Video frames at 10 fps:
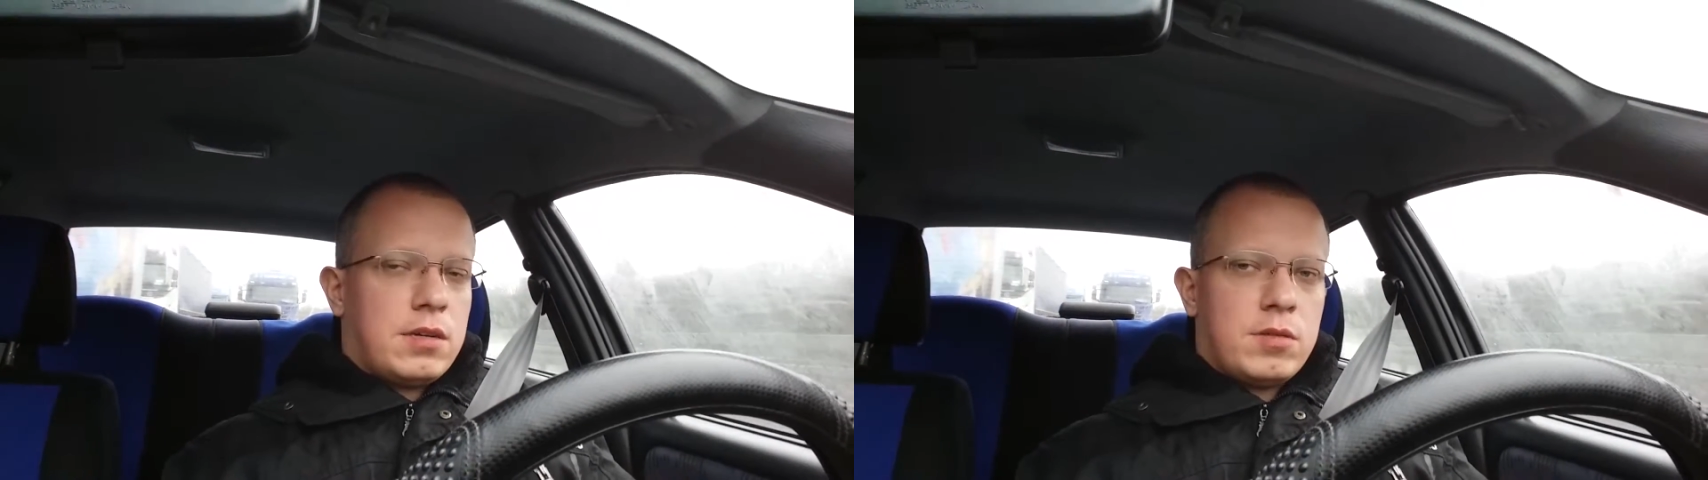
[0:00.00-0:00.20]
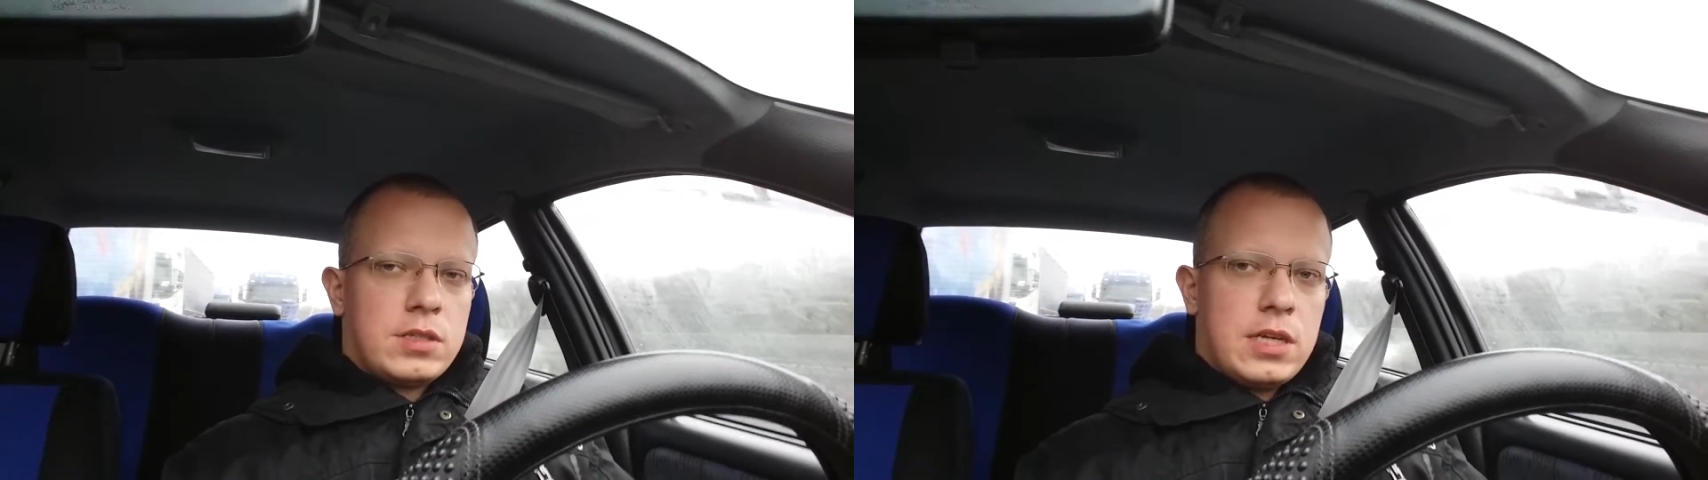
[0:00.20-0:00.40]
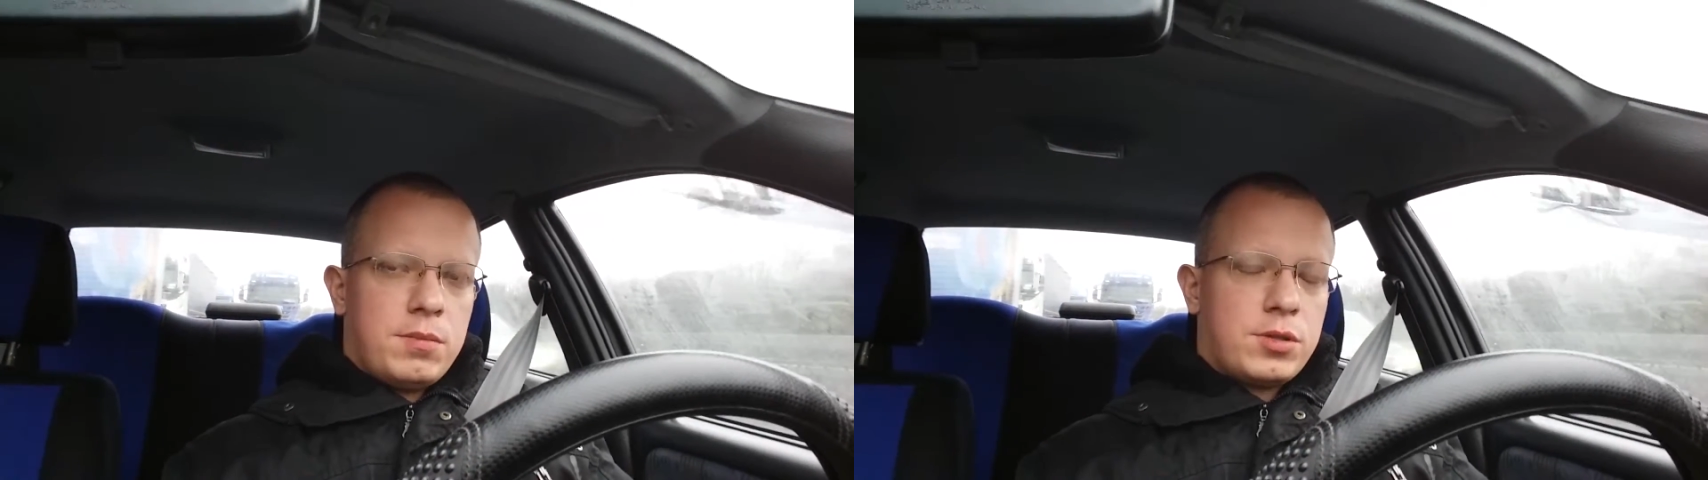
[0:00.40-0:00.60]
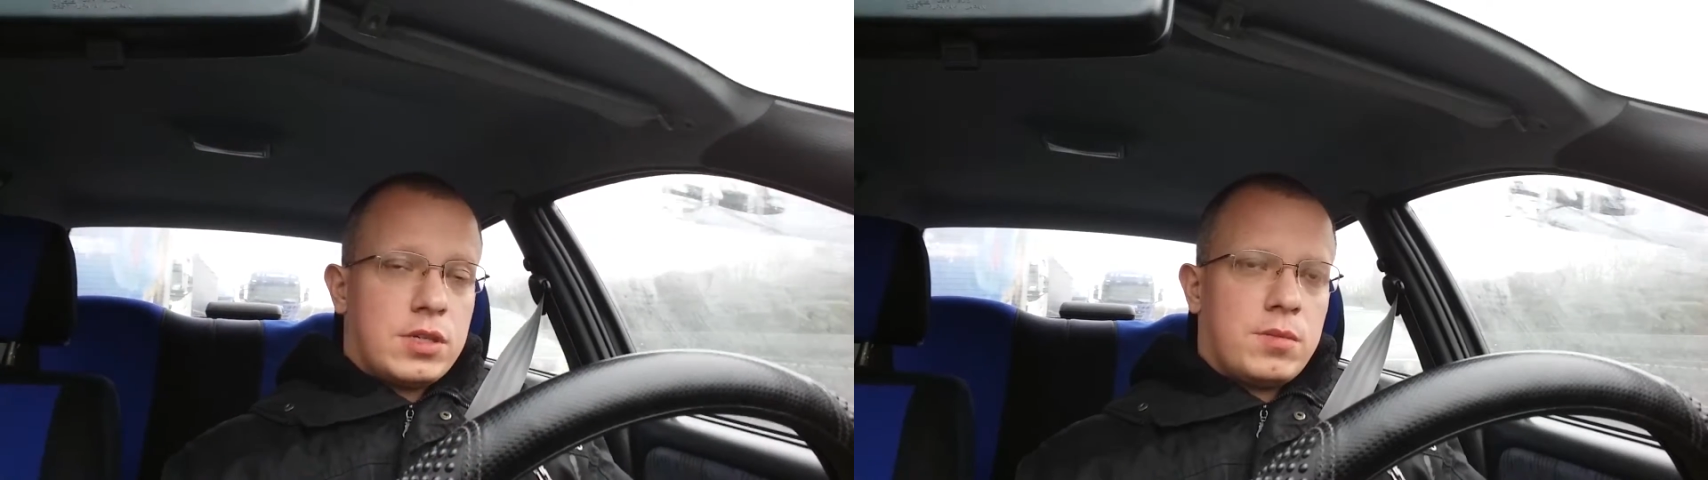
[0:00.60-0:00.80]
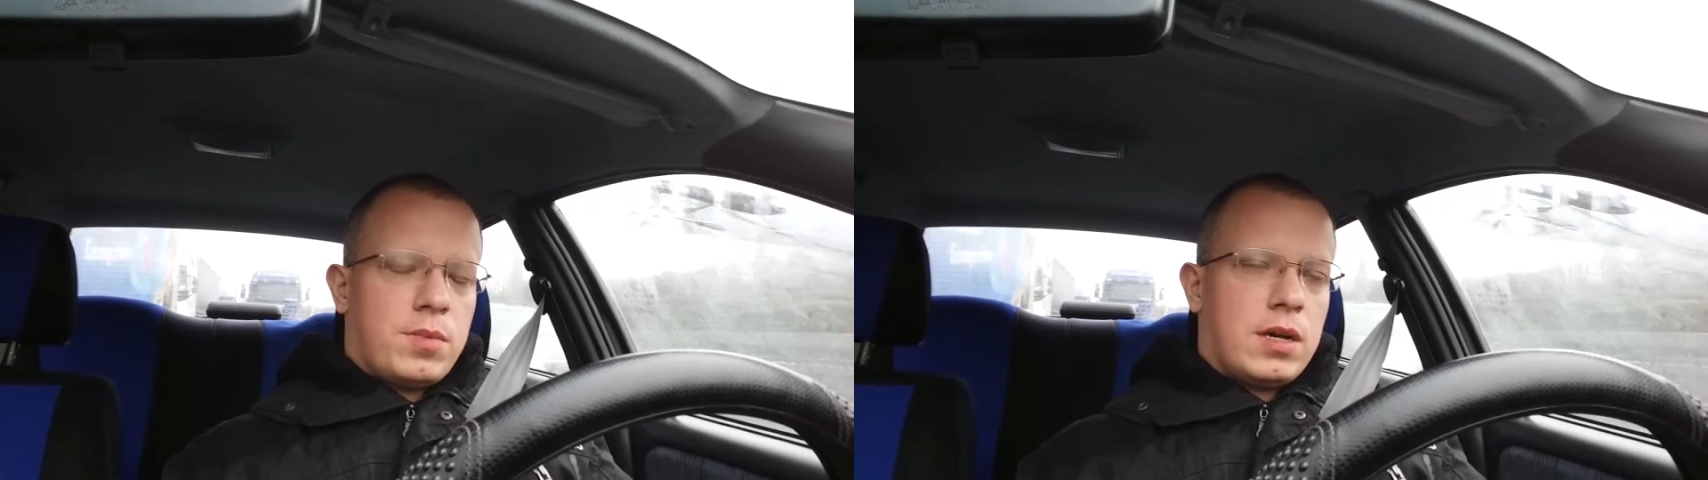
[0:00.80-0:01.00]
a
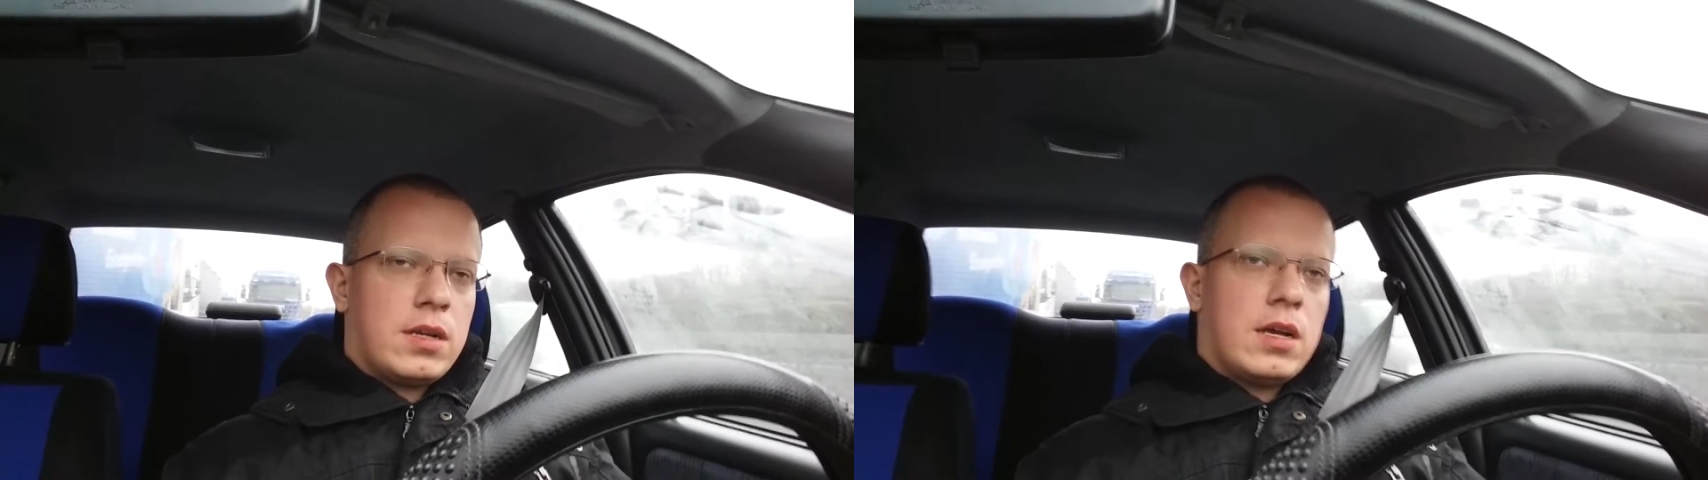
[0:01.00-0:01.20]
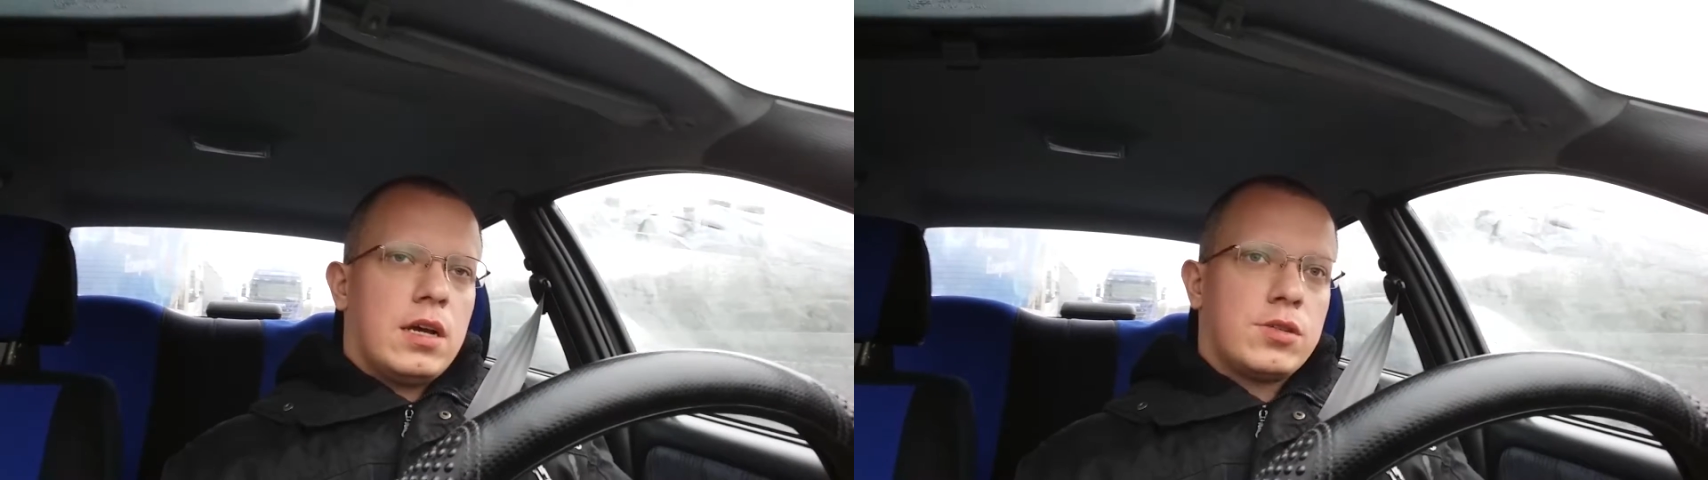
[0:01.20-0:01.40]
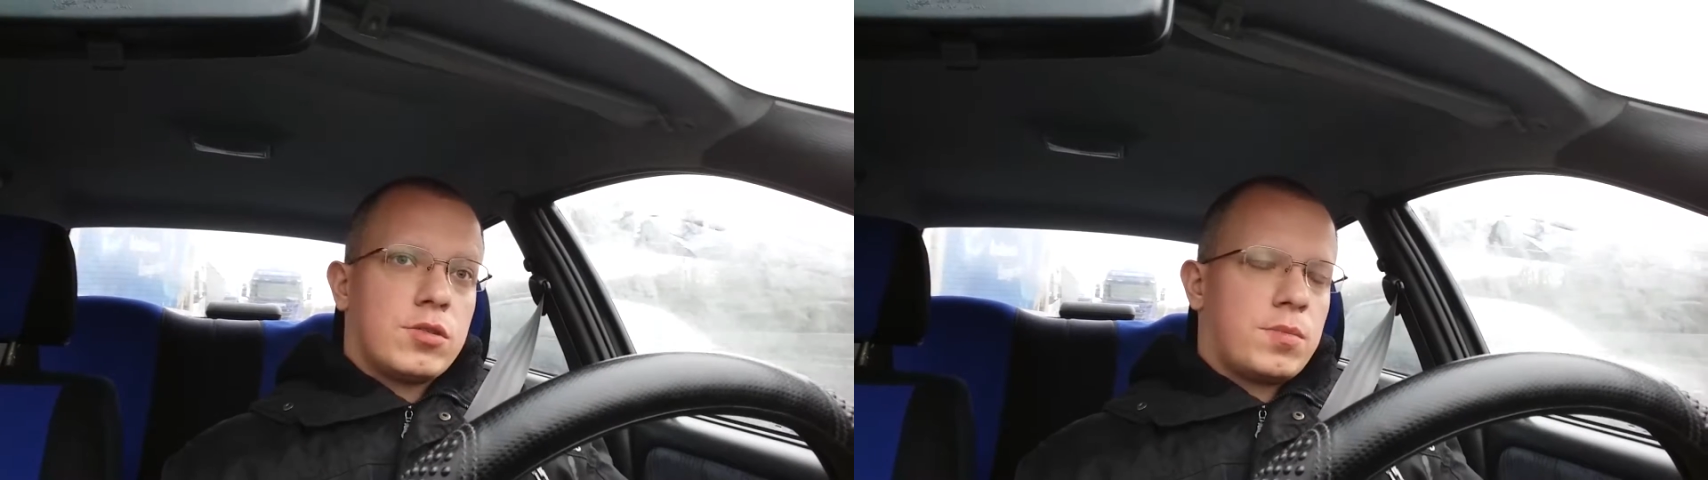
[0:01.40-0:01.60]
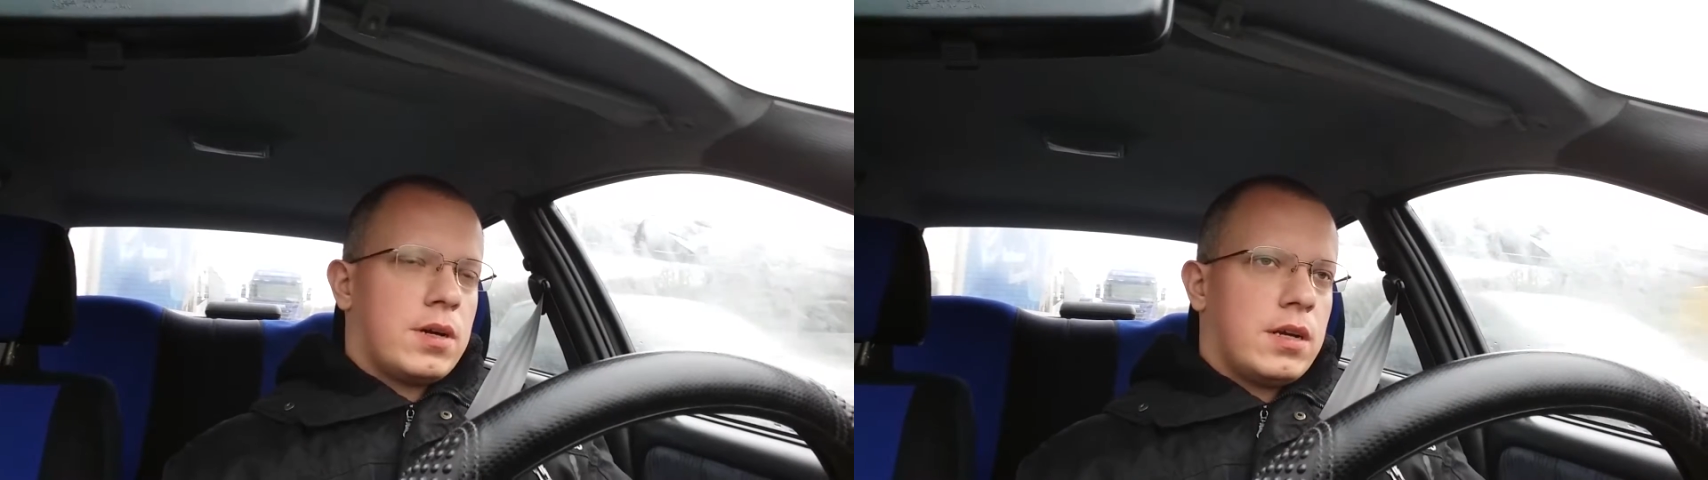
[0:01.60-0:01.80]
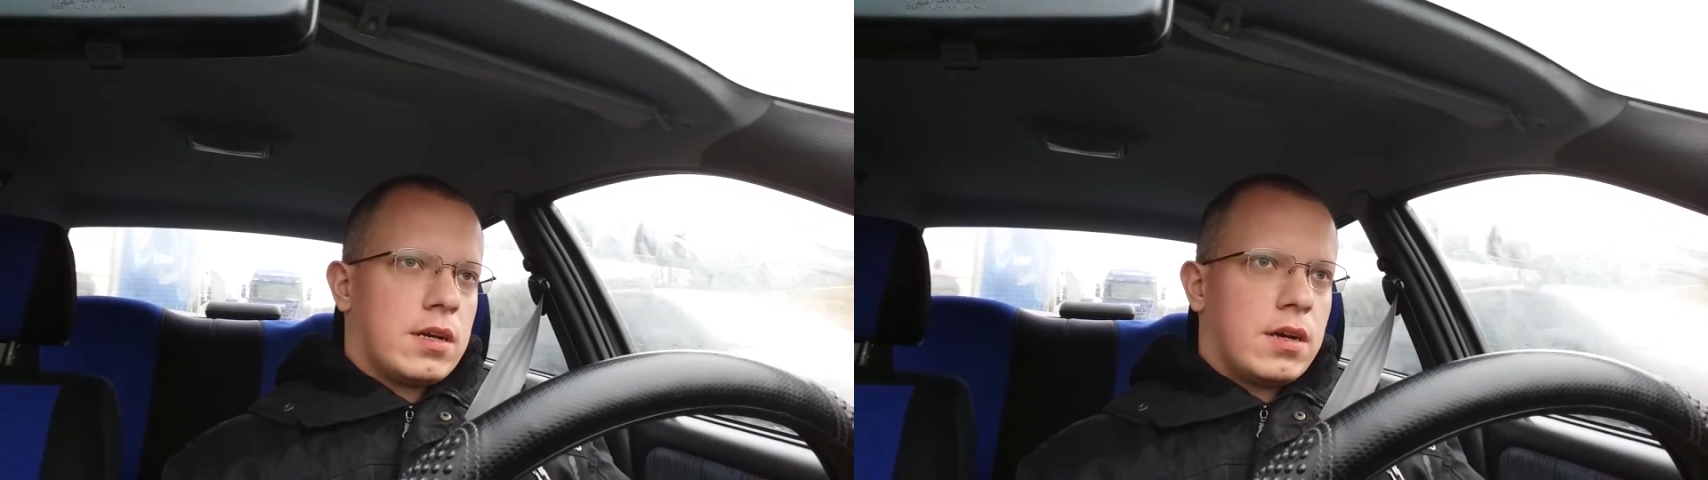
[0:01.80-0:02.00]
reception by cash or
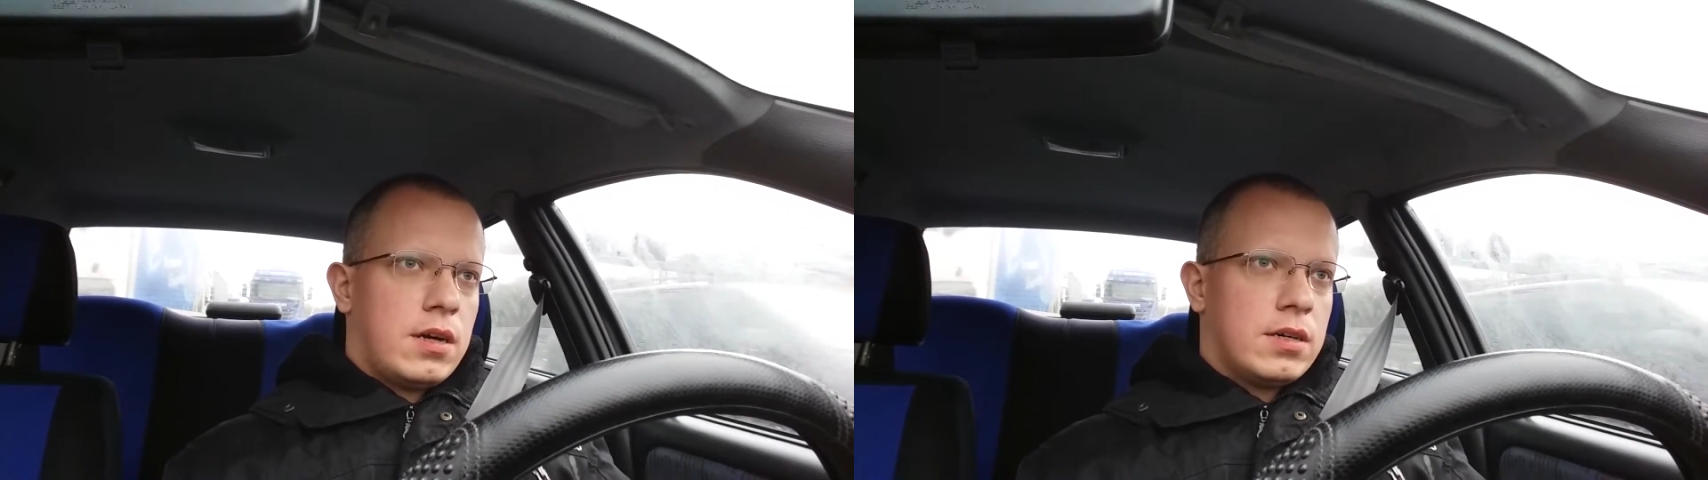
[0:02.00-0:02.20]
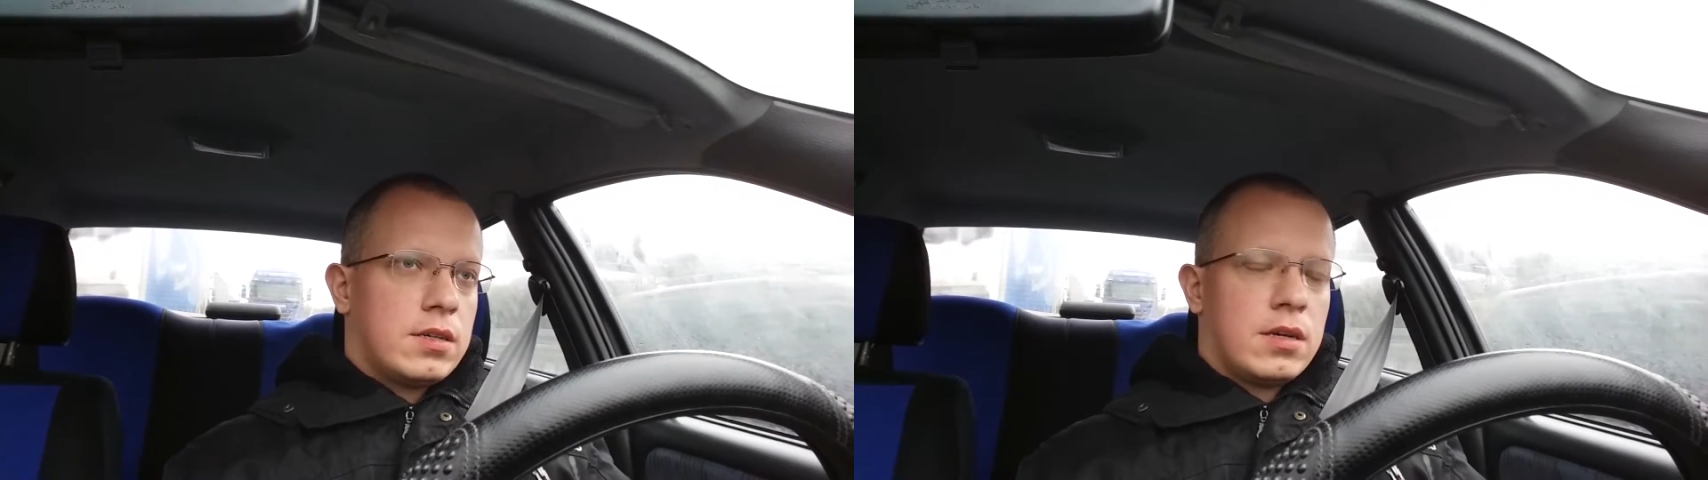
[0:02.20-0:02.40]
by a card.